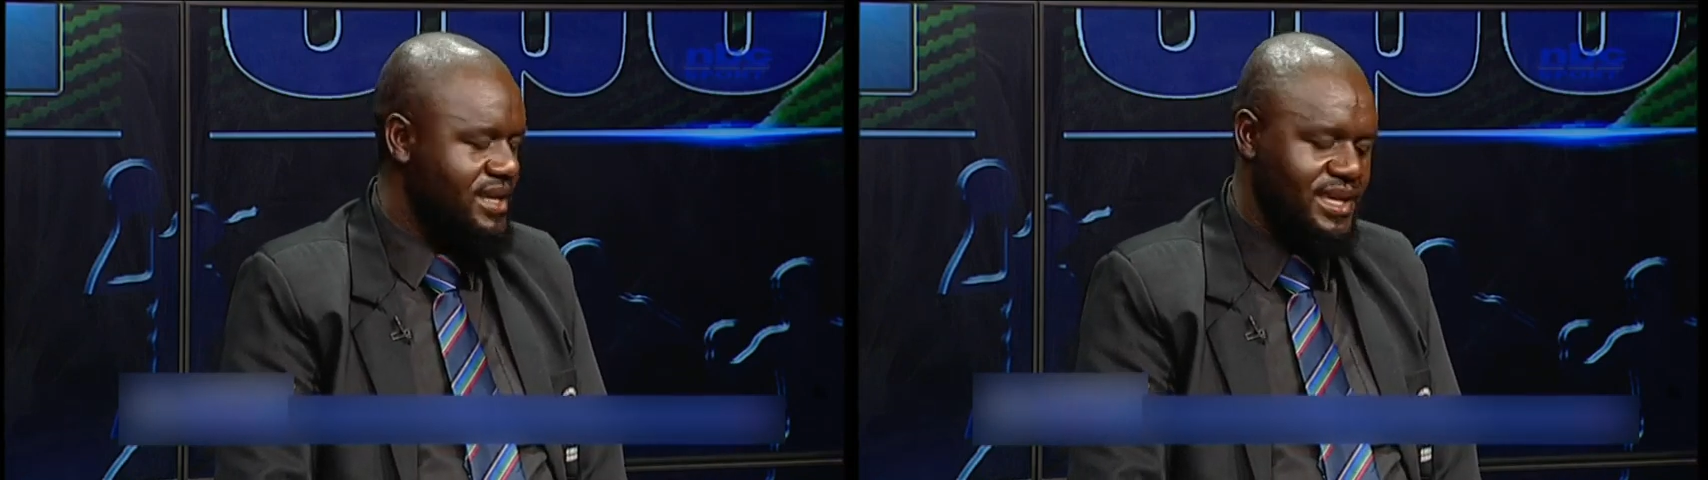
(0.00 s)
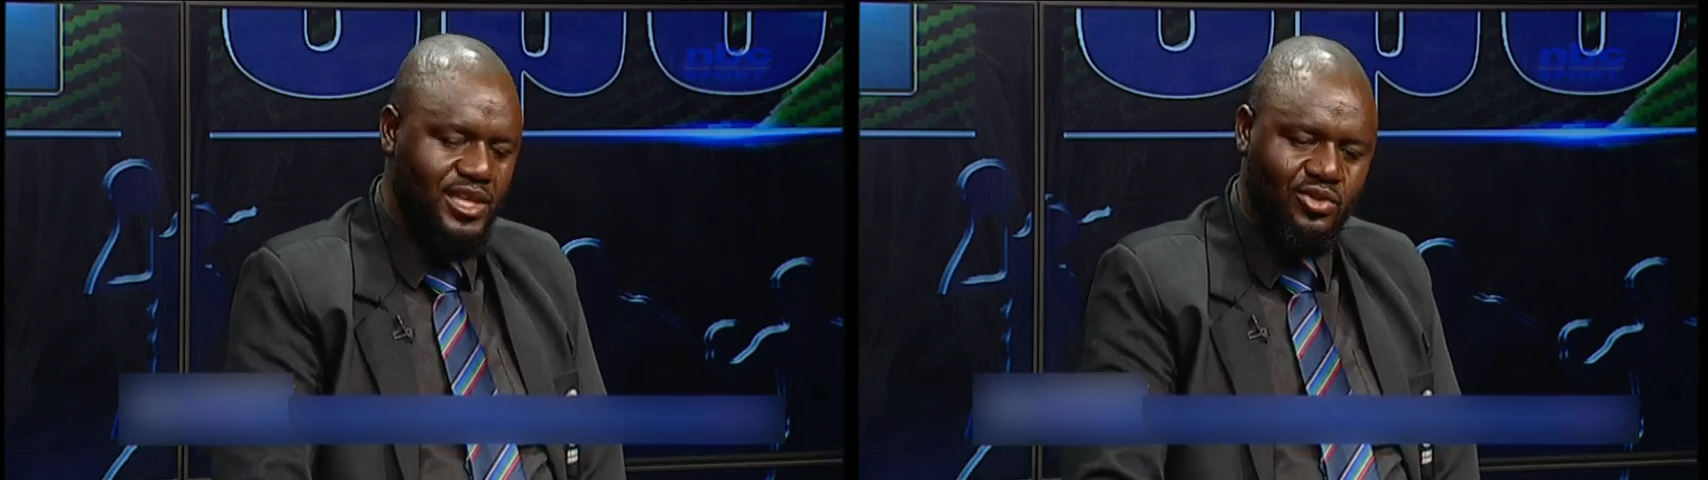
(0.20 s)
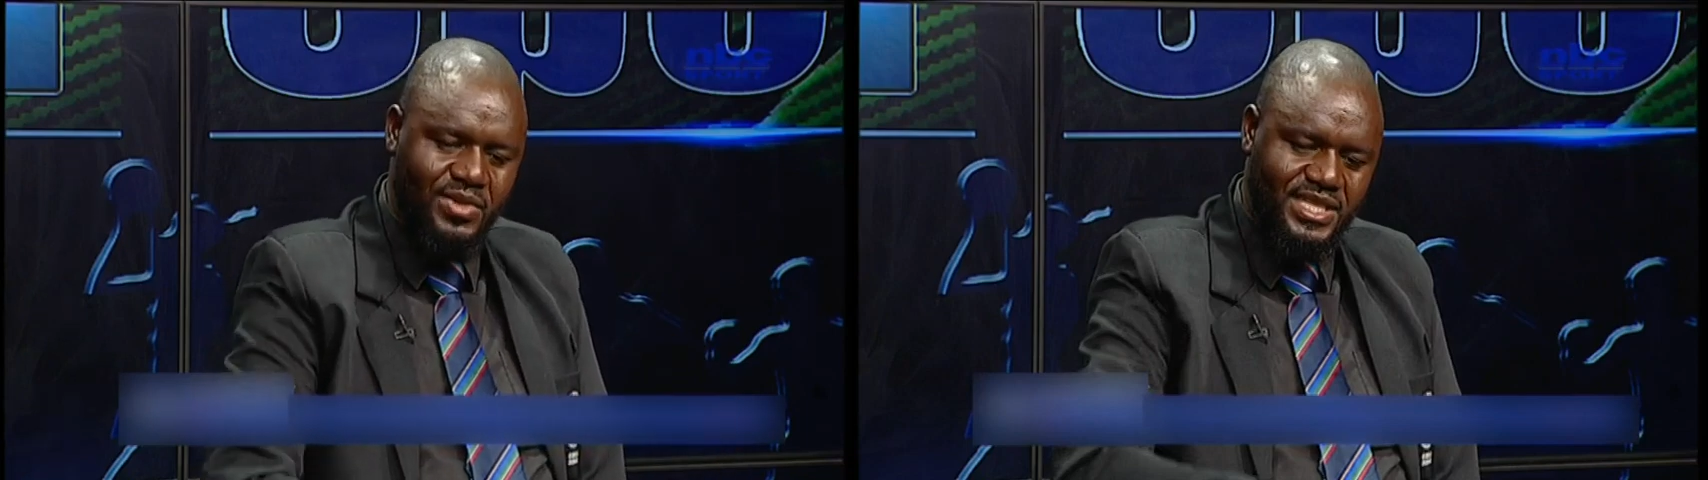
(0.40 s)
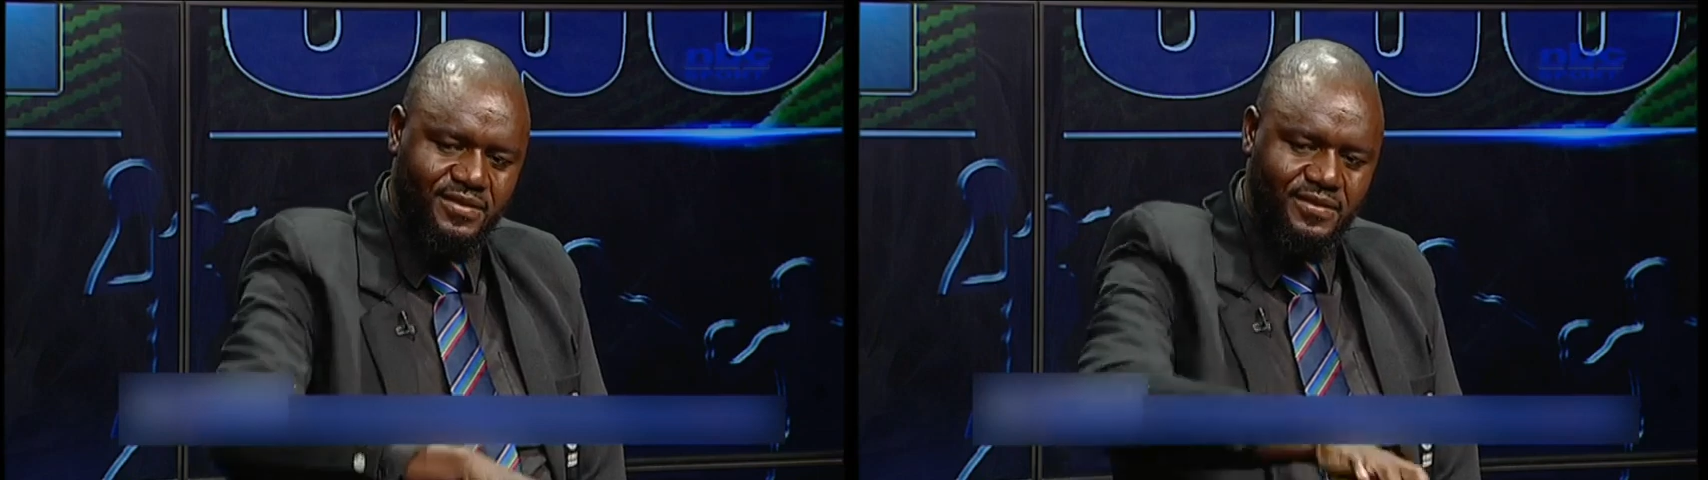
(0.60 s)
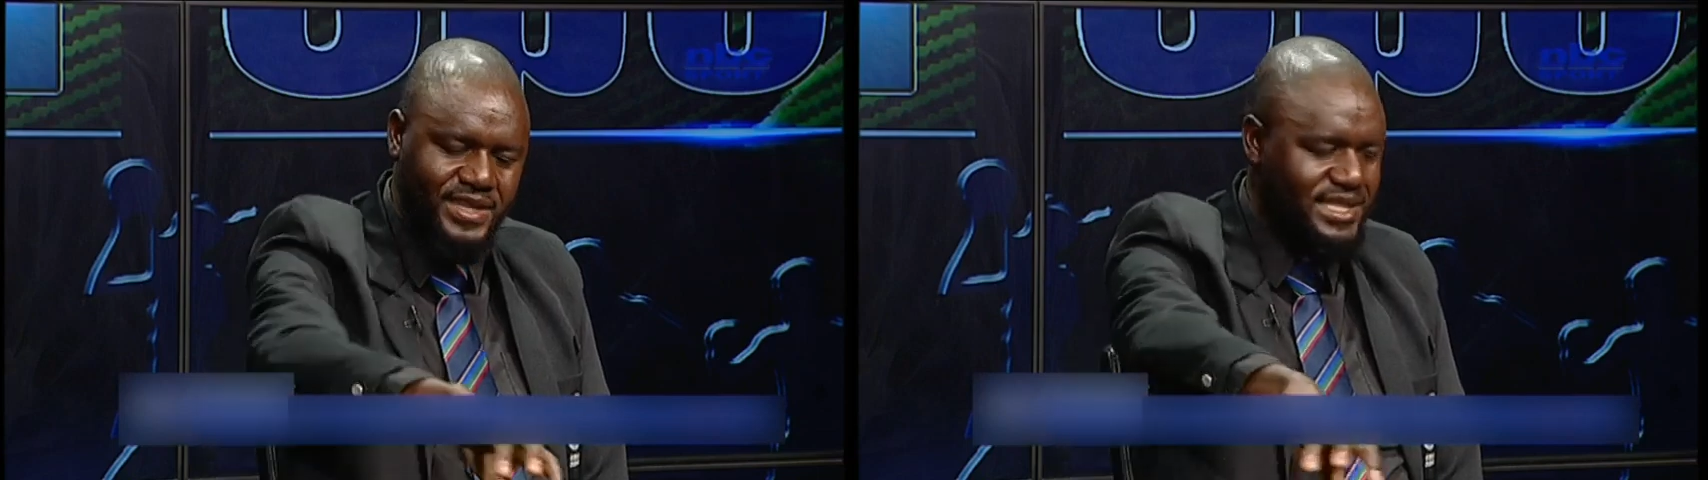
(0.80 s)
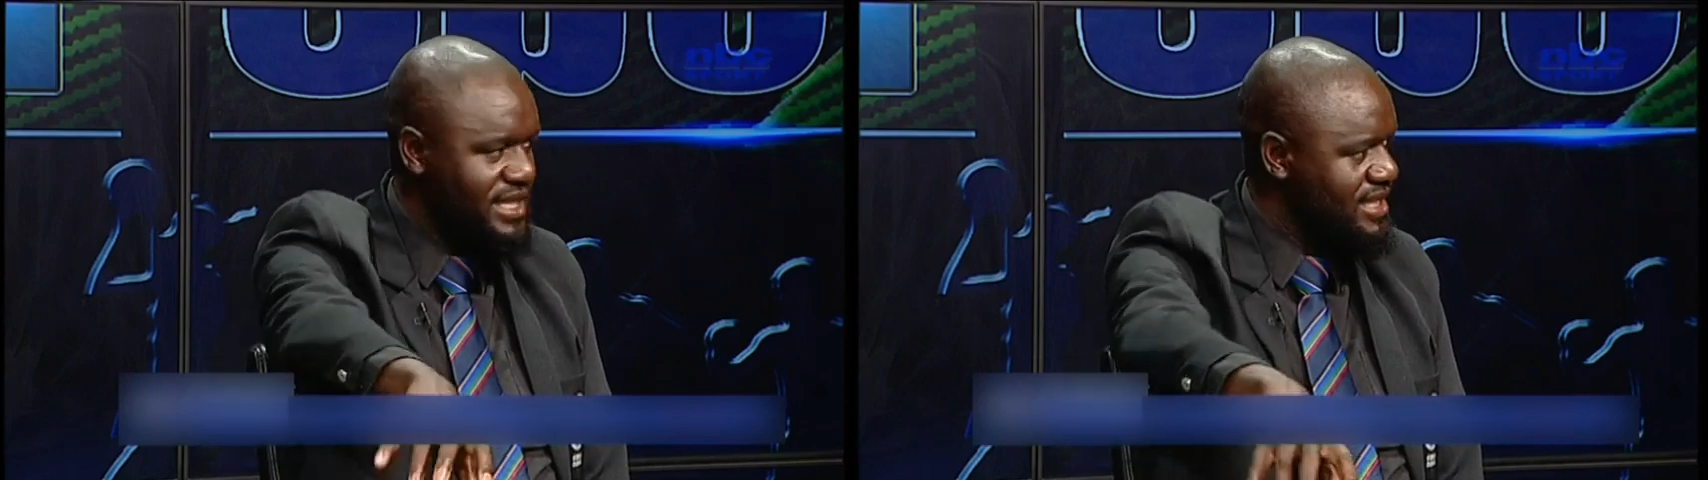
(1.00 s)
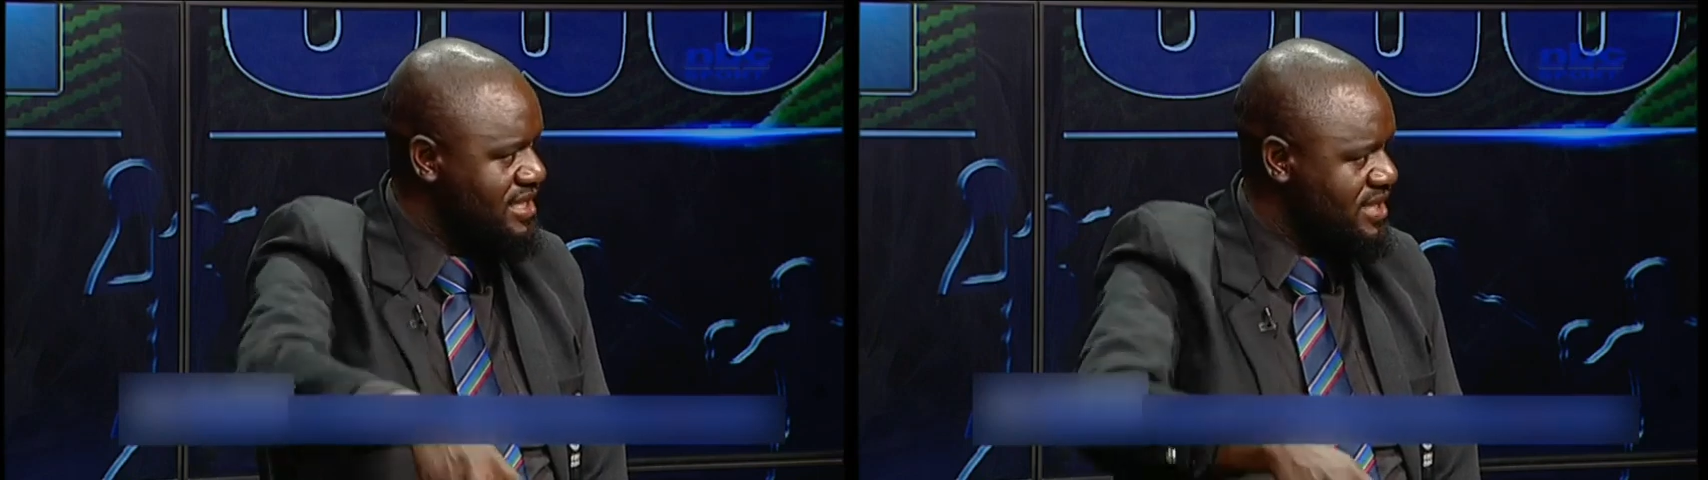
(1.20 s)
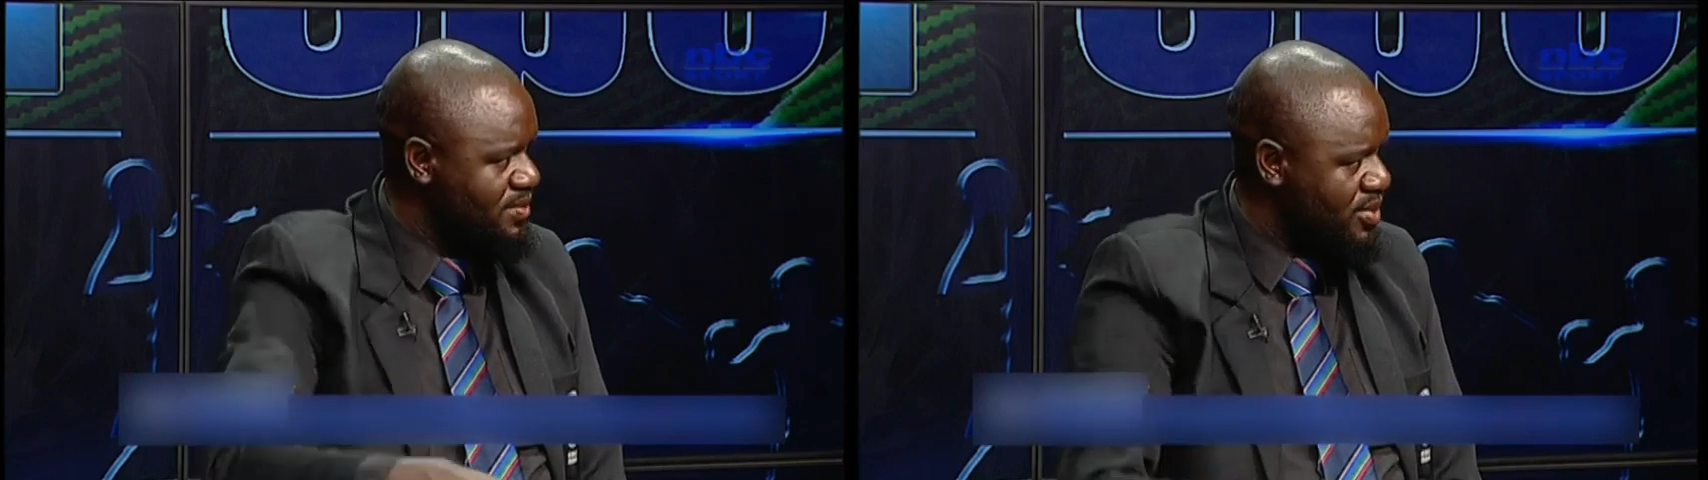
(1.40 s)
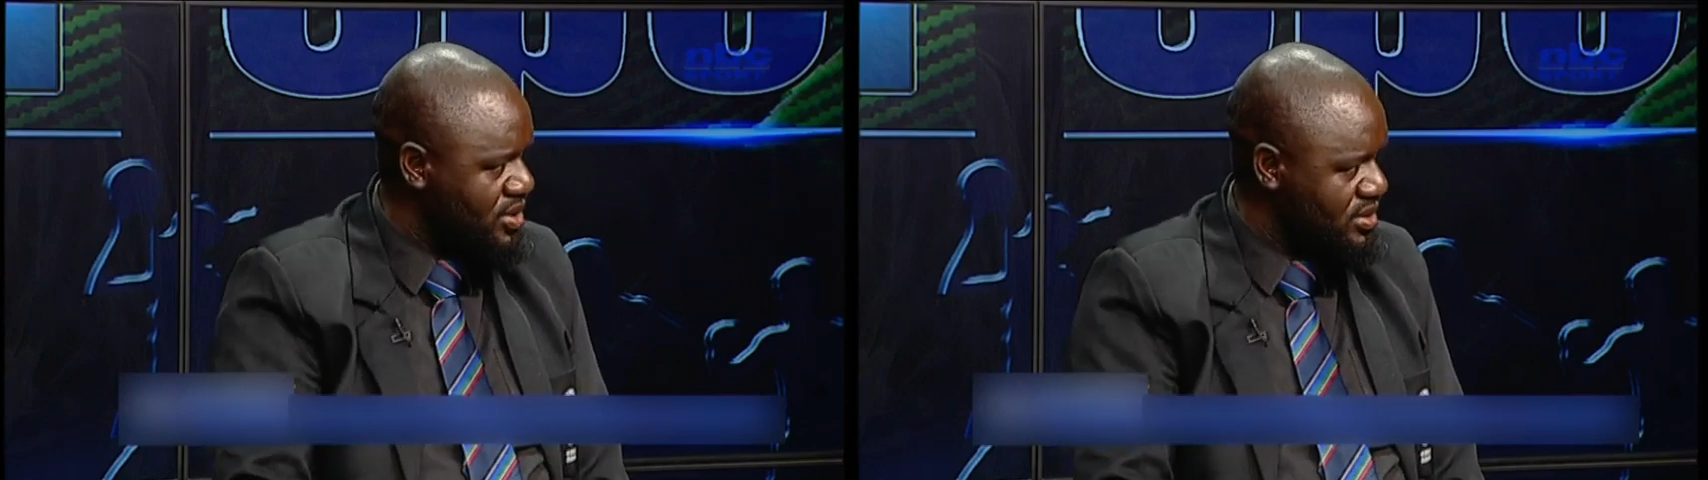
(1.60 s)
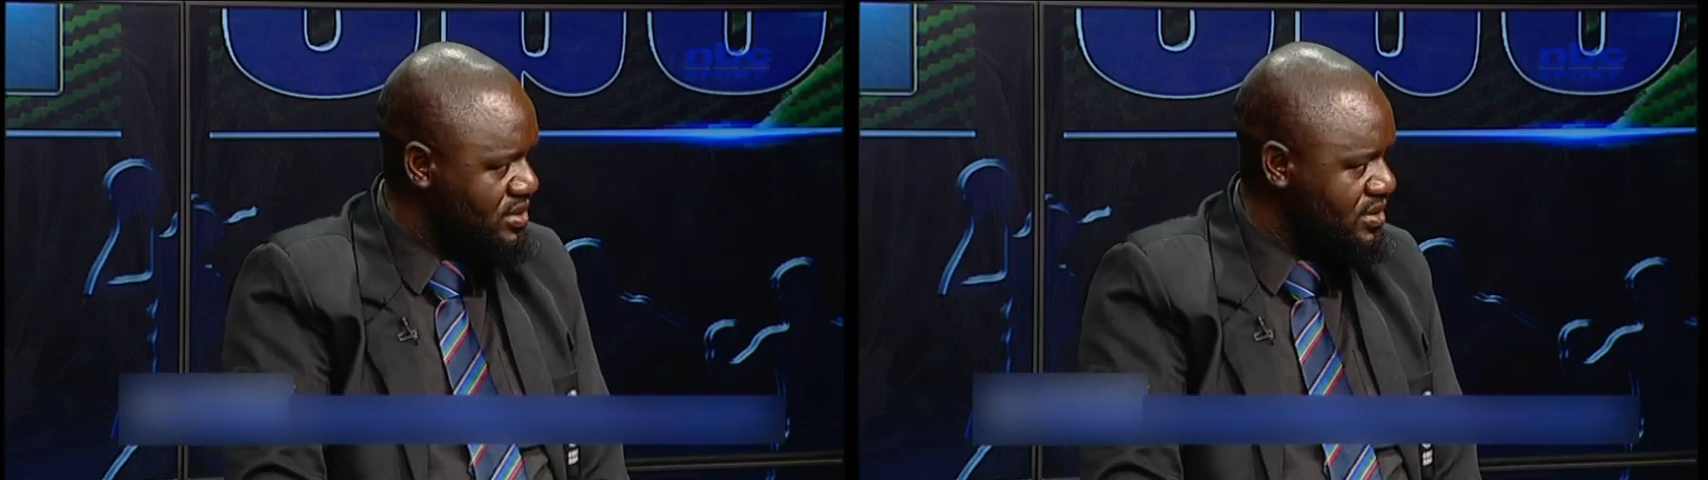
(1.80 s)
And then you must fit in
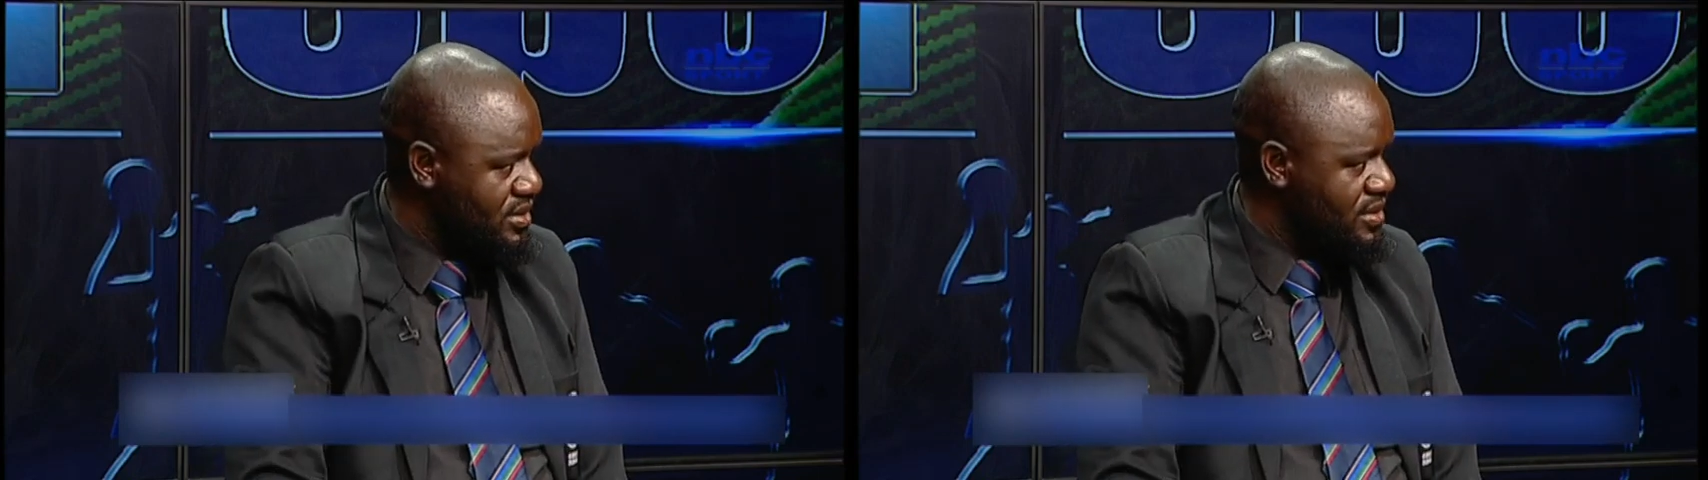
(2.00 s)
sport